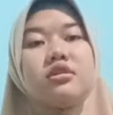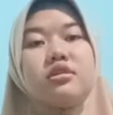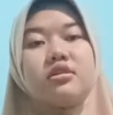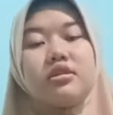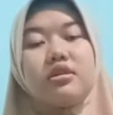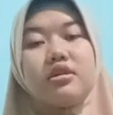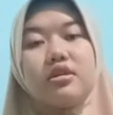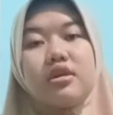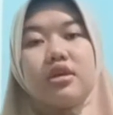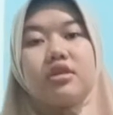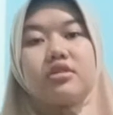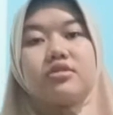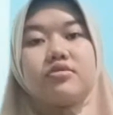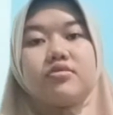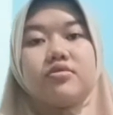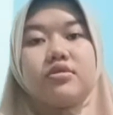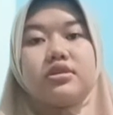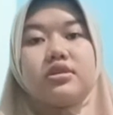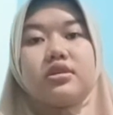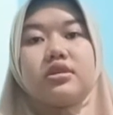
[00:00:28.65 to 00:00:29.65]
The next
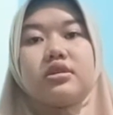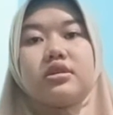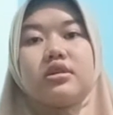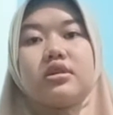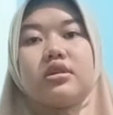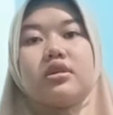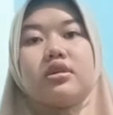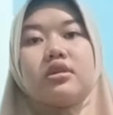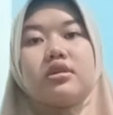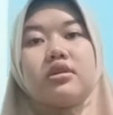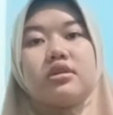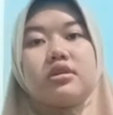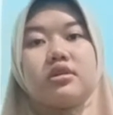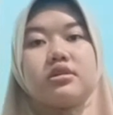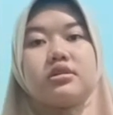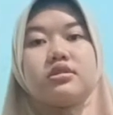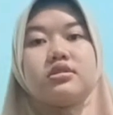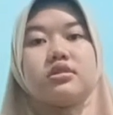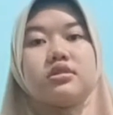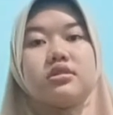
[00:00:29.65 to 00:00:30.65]
reason
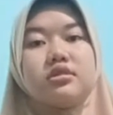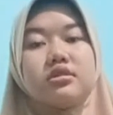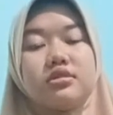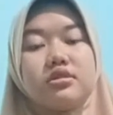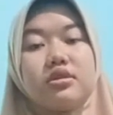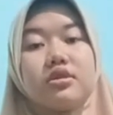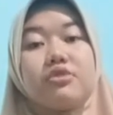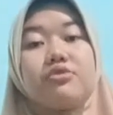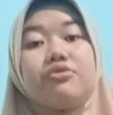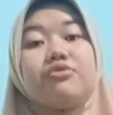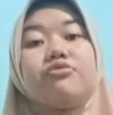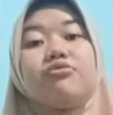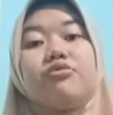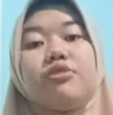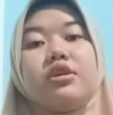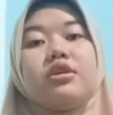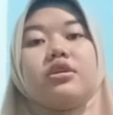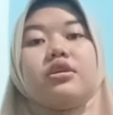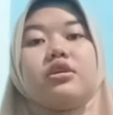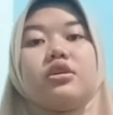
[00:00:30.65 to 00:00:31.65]
is it's a good
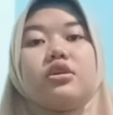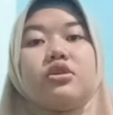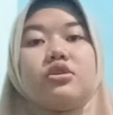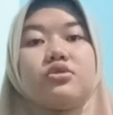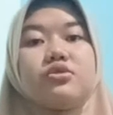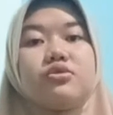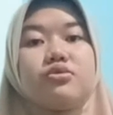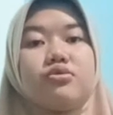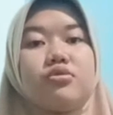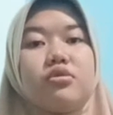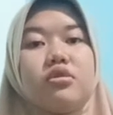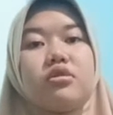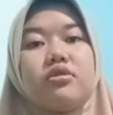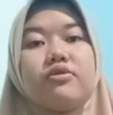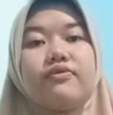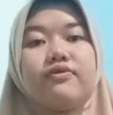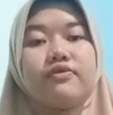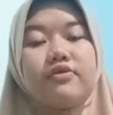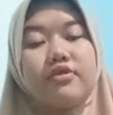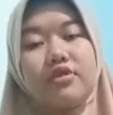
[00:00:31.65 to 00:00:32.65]
way to learn
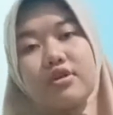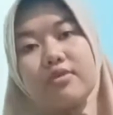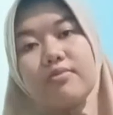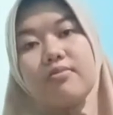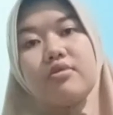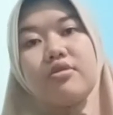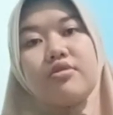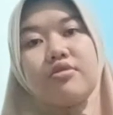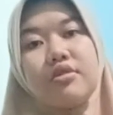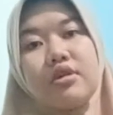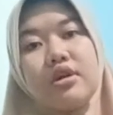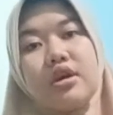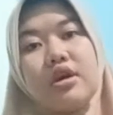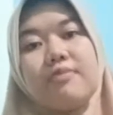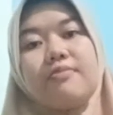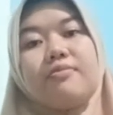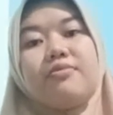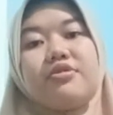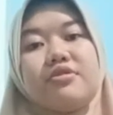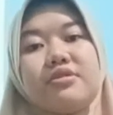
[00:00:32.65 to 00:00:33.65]
vocabulary
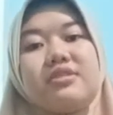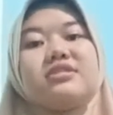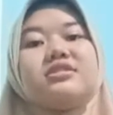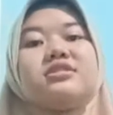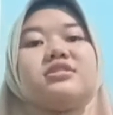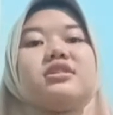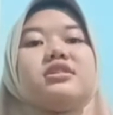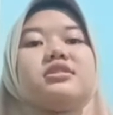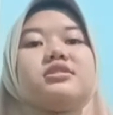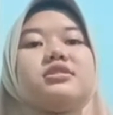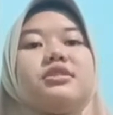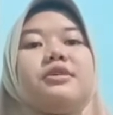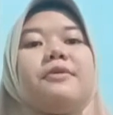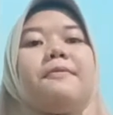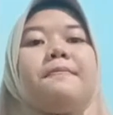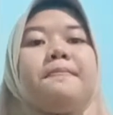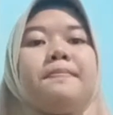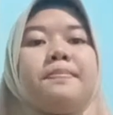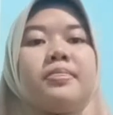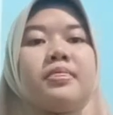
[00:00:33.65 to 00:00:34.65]
and pronunciation.
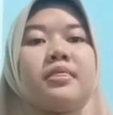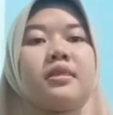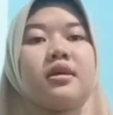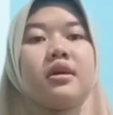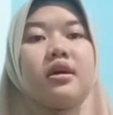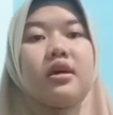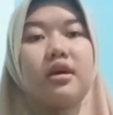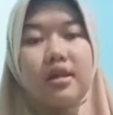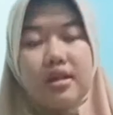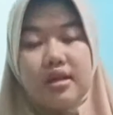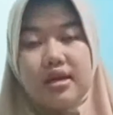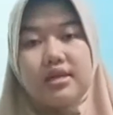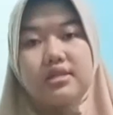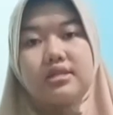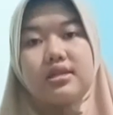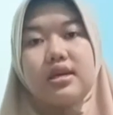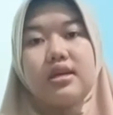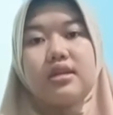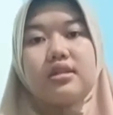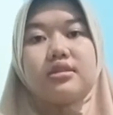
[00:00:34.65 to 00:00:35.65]
And last,
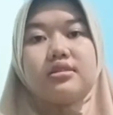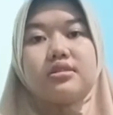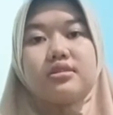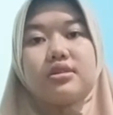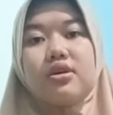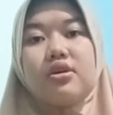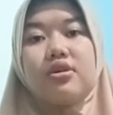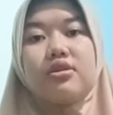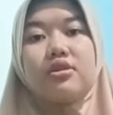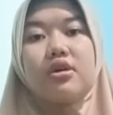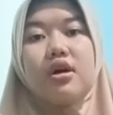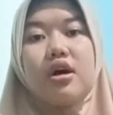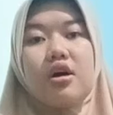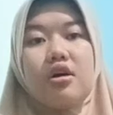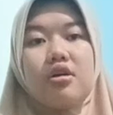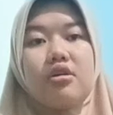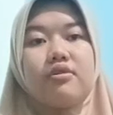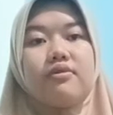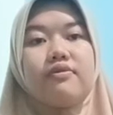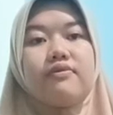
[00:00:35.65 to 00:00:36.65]
English songs
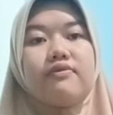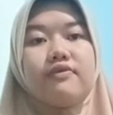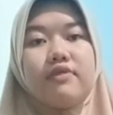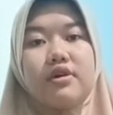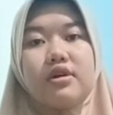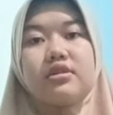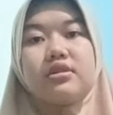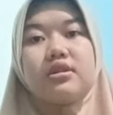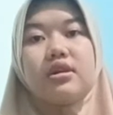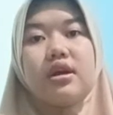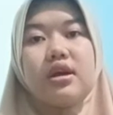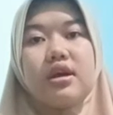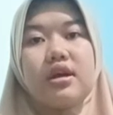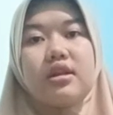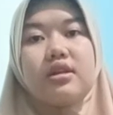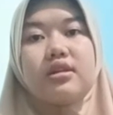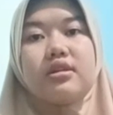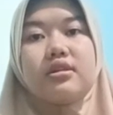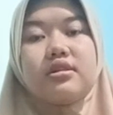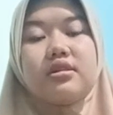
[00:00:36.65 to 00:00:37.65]
are fun
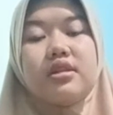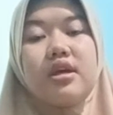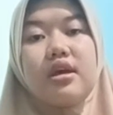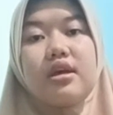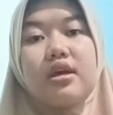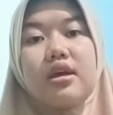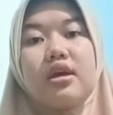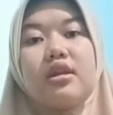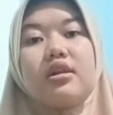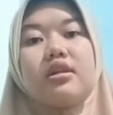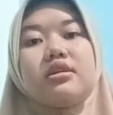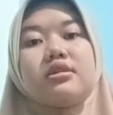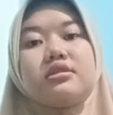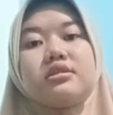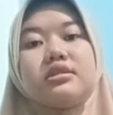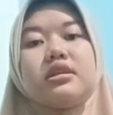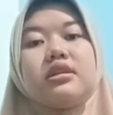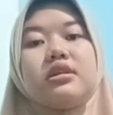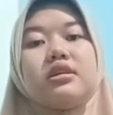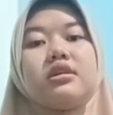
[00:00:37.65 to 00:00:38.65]
and they can
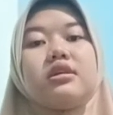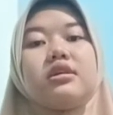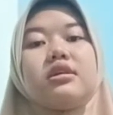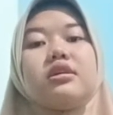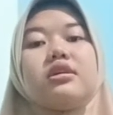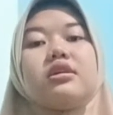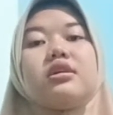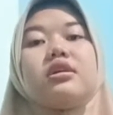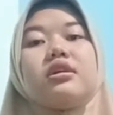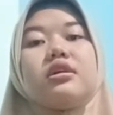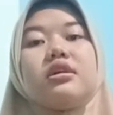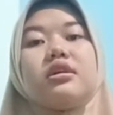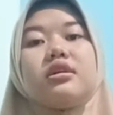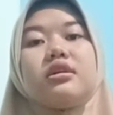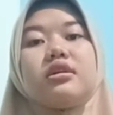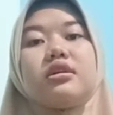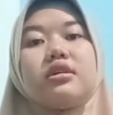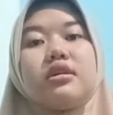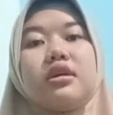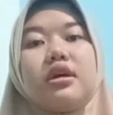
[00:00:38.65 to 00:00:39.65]
easily
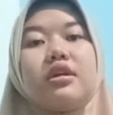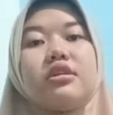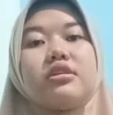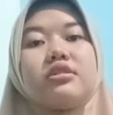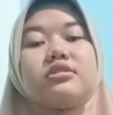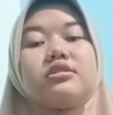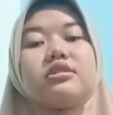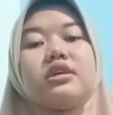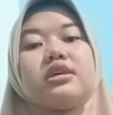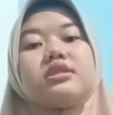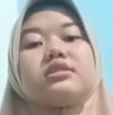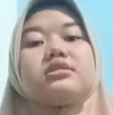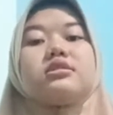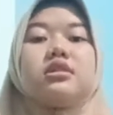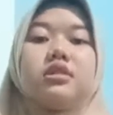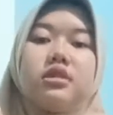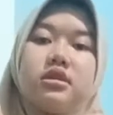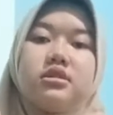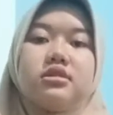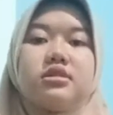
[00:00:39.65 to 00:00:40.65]
energize the
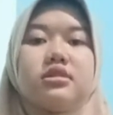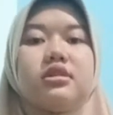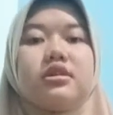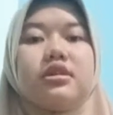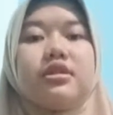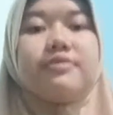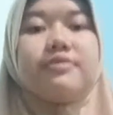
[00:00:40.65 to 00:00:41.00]
listener.